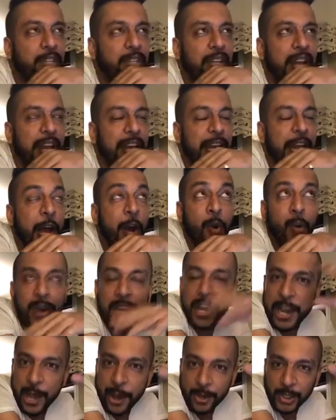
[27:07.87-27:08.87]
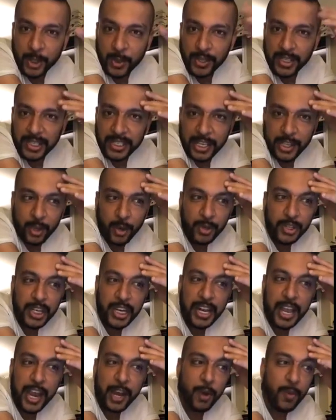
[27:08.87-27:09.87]
which like no one knows who is
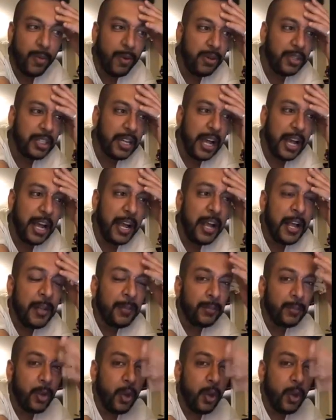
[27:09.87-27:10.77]
Satoshi Nakamoto.